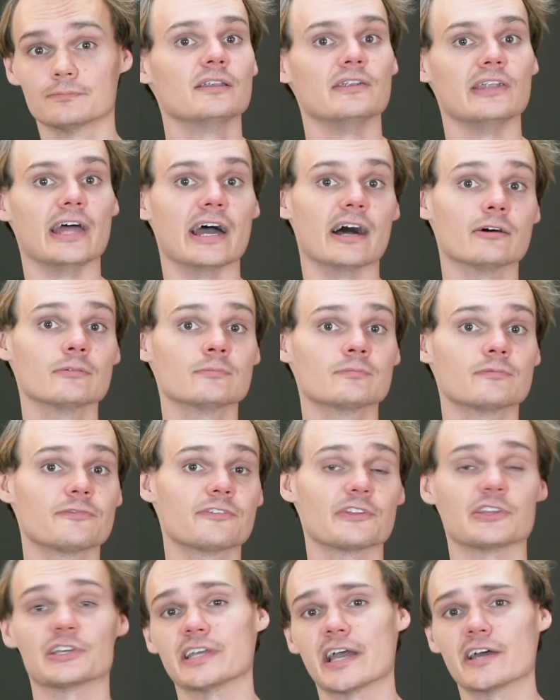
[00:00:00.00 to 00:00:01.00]
Now,
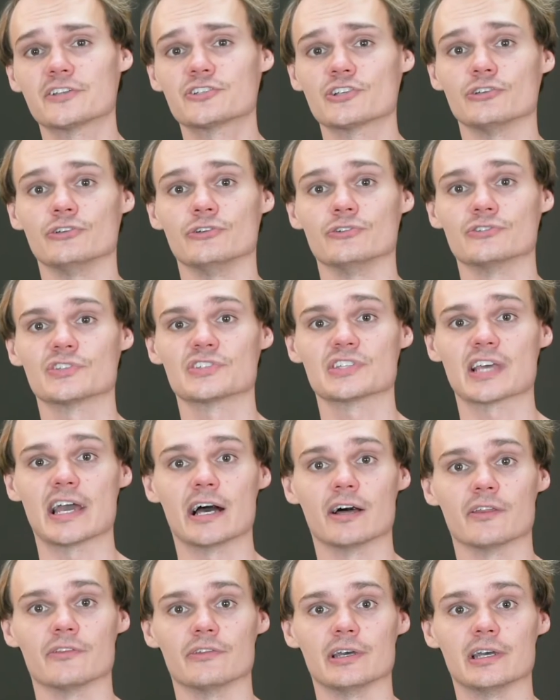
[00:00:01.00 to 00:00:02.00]
for the Gadget users
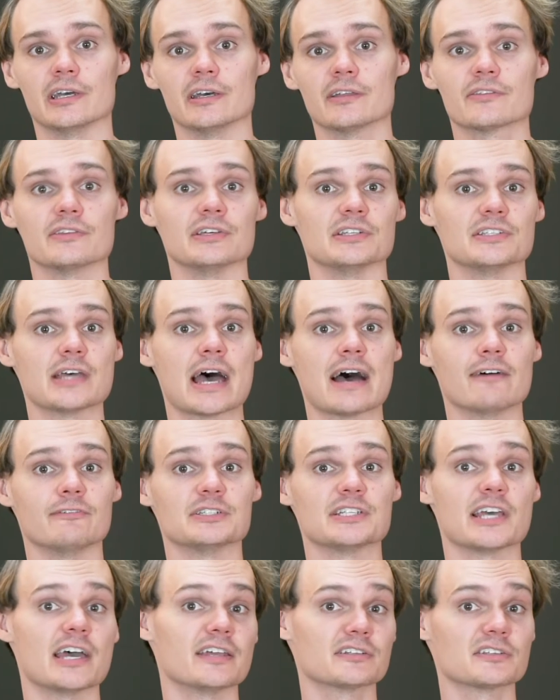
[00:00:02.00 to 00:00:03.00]
out there that have a
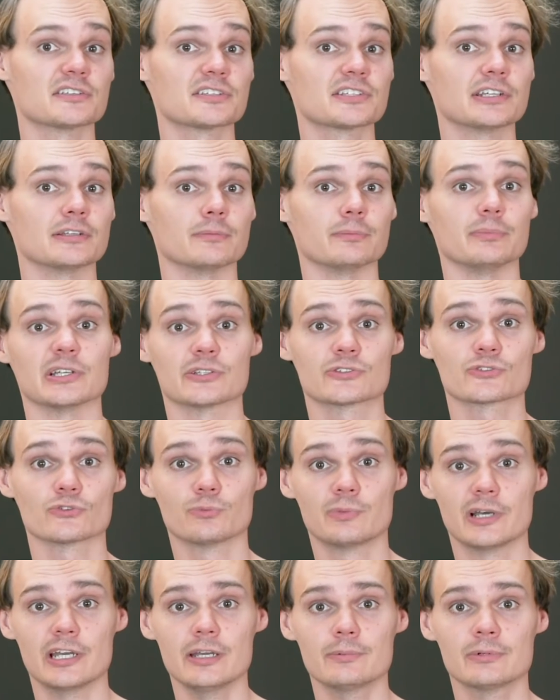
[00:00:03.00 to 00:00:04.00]
tendency to
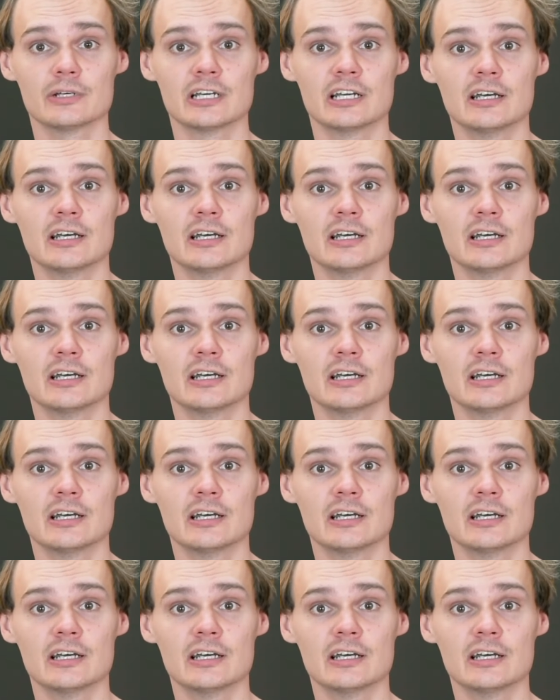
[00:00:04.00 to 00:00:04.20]
pixel peep,